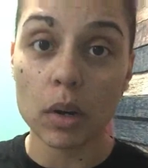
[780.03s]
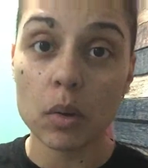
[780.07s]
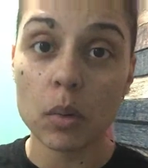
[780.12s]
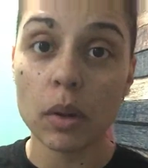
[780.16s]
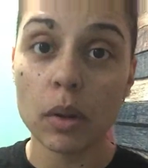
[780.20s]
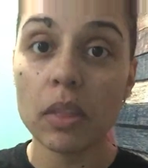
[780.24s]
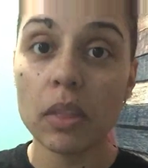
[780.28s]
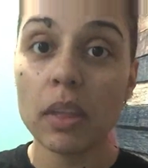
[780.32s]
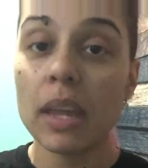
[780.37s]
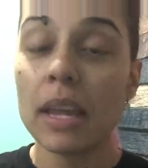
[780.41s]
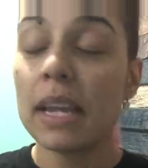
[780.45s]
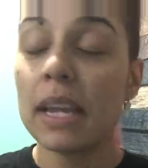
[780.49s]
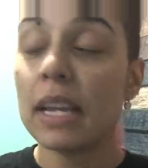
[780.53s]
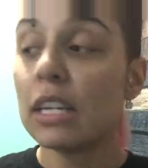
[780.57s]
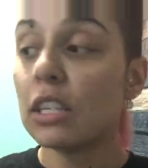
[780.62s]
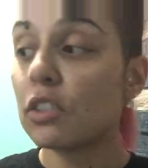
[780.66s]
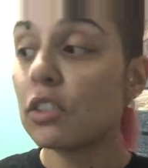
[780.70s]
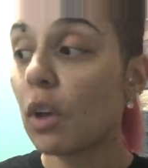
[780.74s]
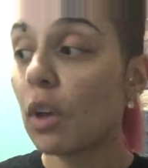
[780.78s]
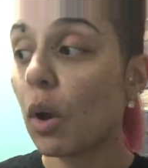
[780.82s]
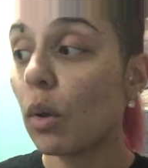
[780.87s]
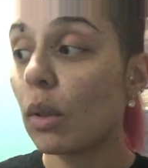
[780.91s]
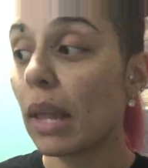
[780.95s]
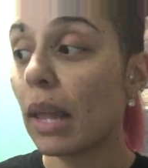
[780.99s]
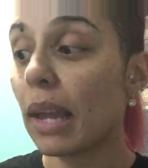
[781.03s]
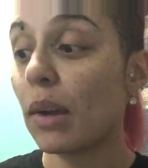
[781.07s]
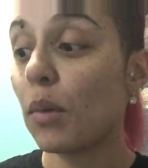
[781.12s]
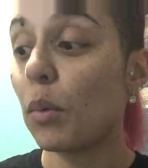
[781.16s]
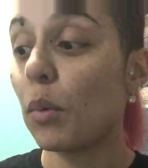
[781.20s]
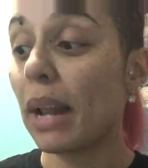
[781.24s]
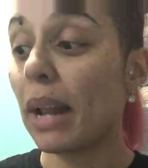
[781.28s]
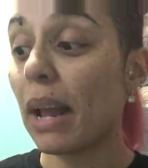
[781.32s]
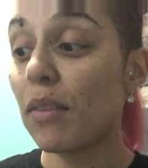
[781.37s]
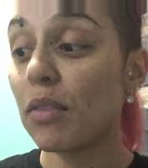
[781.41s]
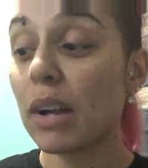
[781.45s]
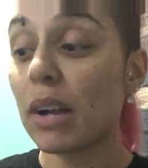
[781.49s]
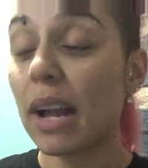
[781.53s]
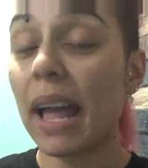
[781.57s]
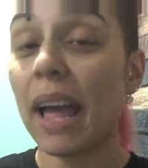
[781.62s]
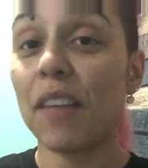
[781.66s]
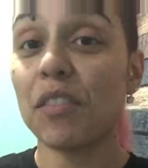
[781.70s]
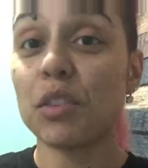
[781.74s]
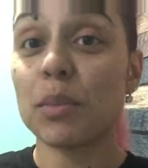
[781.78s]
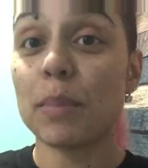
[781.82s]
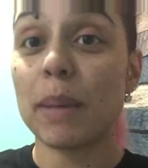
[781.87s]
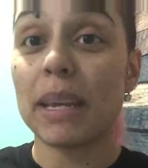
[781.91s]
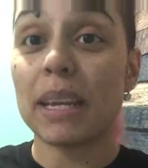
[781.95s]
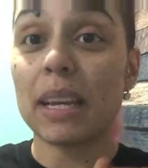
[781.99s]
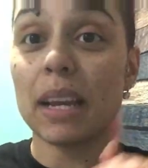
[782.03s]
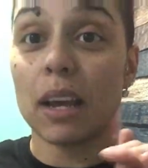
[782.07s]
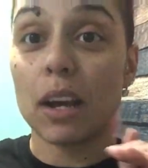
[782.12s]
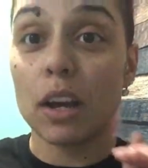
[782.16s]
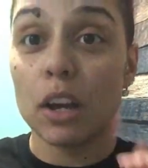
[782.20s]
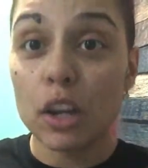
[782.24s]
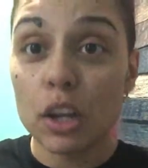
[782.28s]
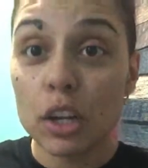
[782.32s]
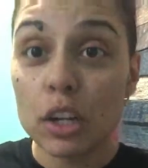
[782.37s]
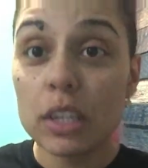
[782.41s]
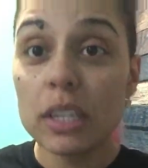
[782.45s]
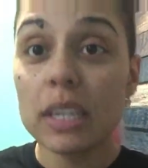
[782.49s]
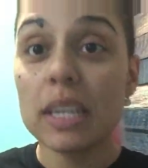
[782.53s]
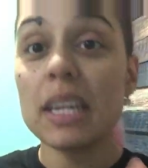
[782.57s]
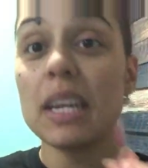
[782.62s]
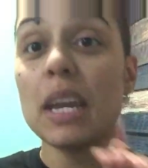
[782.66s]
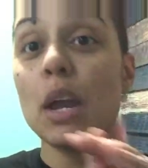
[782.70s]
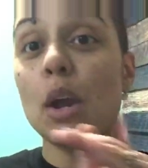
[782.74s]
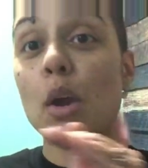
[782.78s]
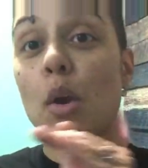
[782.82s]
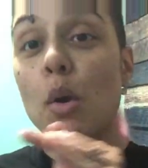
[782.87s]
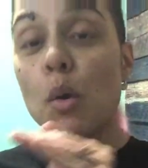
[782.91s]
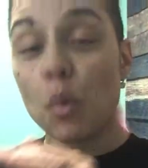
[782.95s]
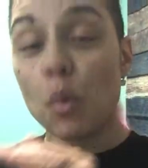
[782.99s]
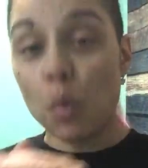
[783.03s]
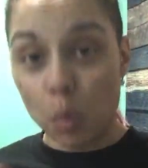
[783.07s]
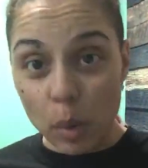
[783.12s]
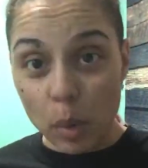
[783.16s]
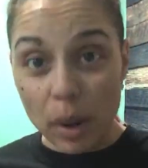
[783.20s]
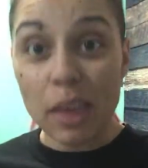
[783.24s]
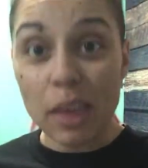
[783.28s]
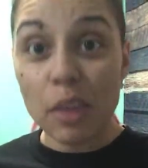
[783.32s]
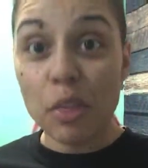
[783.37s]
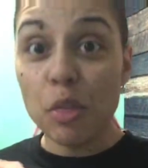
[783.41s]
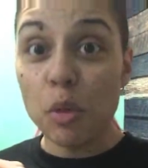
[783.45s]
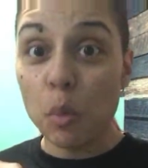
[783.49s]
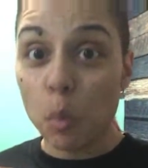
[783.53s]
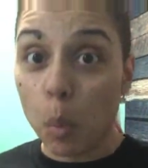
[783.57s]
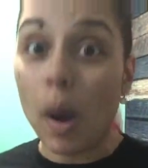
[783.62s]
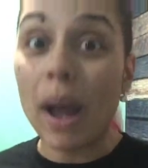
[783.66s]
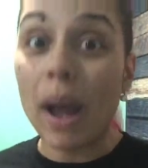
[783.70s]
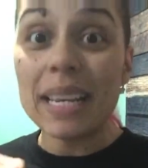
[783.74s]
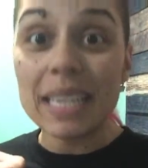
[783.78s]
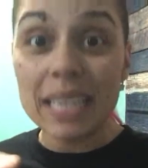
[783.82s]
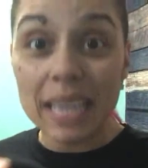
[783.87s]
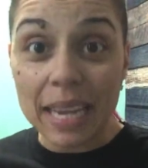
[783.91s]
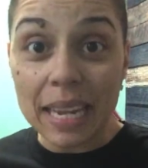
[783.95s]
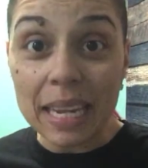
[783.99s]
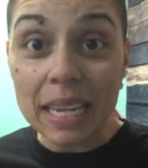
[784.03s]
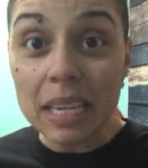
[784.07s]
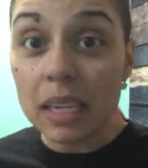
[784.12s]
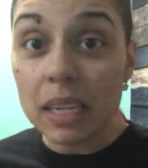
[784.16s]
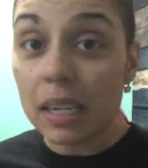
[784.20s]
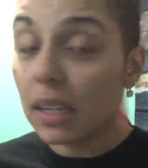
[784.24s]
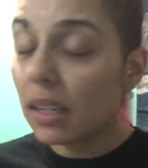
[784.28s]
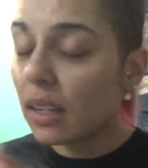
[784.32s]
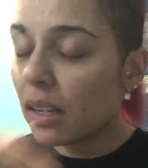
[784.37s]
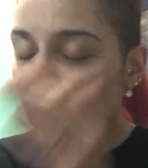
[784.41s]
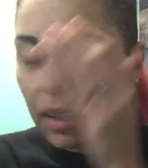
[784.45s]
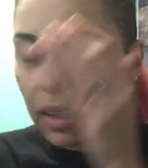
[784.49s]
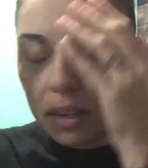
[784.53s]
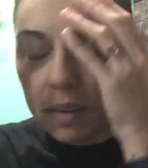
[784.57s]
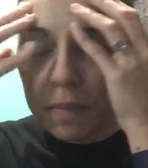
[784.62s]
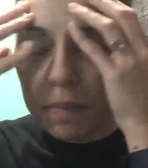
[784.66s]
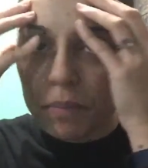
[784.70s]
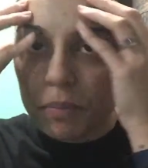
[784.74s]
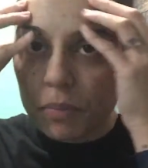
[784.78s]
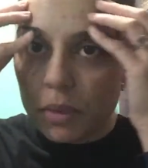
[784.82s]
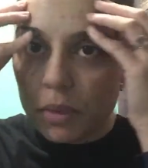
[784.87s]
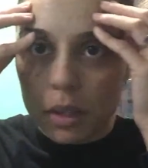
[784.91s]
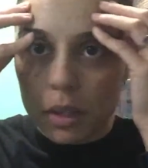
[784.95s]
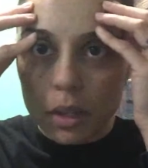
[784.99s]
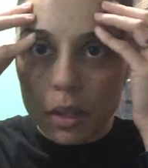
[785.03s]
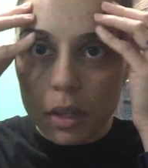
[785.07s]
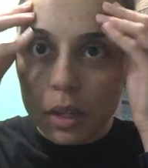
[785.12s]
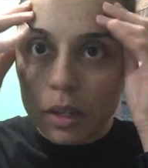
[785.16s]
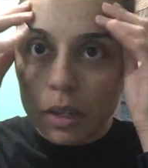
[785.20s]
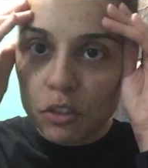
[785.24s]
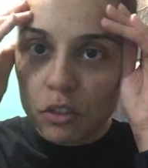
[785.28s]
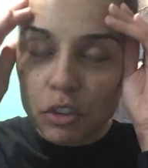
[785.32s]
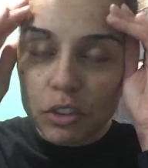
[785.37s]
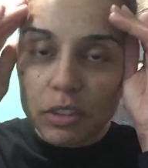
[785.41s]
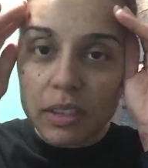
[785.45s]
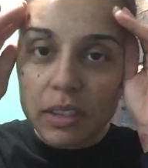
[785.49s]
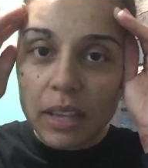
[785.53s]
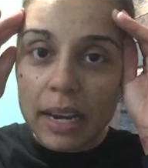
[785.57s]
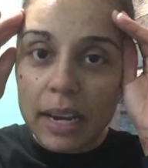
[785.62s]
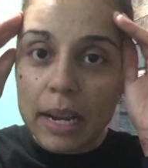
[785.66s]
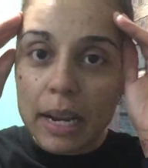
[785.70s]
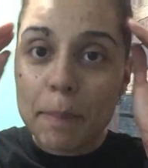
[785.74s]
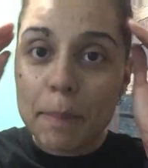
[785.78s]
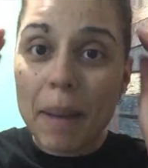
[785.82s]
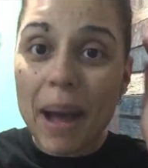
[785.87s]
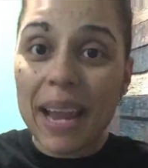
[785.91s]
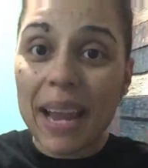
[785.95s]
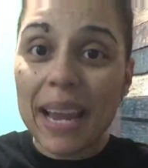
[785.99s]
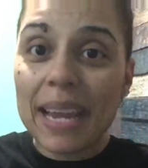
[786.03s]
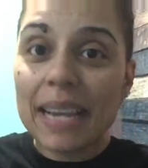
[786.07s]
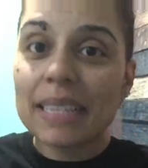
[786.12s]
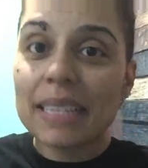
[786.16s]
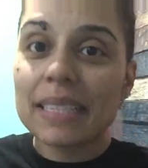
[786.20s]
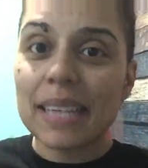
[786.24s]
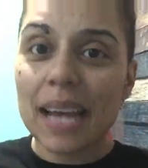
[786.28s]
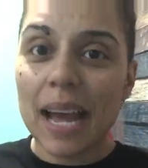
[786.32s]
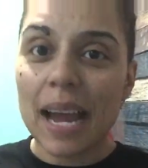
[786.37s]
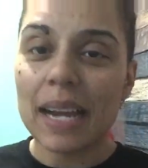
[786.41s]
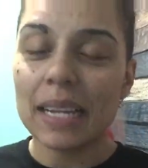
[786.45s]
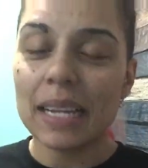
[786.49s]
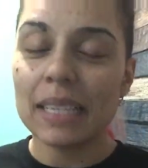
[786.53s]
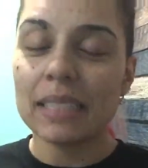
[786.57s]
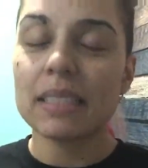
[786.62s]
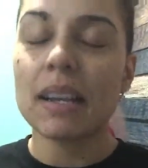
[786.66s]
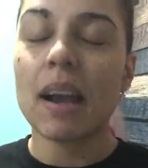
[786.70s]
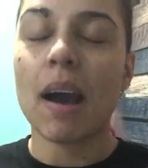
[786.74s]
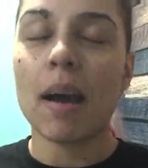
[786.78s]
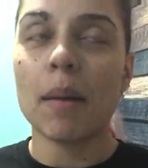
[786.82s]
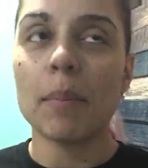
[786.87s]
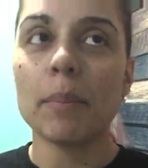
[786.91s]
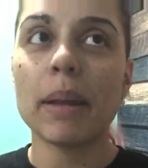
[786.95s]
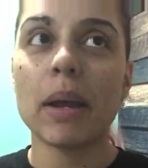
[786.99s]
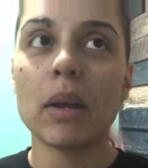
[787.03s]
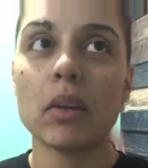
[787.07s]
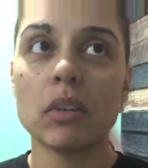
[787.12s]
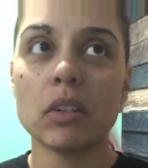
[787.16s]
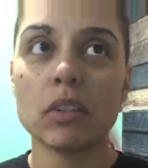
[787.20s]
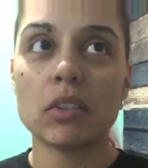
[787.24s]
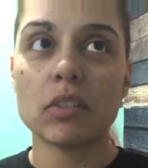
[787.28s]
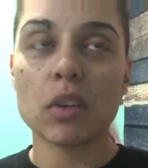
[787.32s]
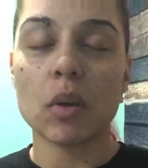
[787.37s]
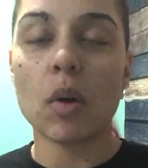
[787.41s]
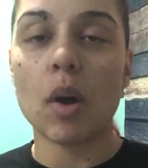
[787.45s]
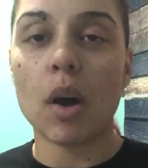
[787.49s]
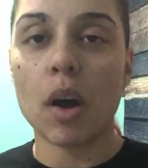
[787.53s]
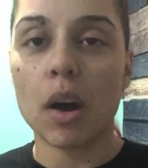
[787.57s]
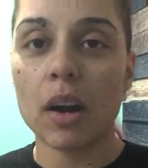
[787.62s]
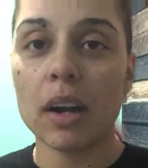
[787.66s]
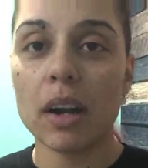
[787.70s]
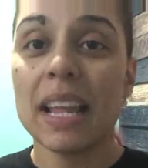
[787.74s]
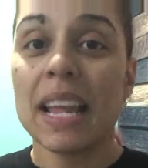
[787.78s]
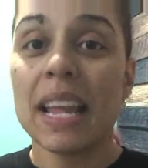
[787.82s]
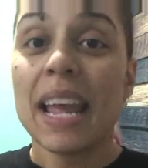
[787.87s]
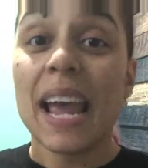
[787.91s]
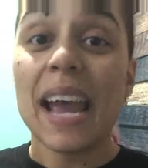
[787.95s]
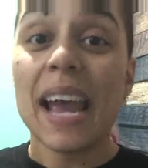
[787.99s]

with. So whenever I have to make a hoodie with white ink, it's just my anxiety is compounded so hard.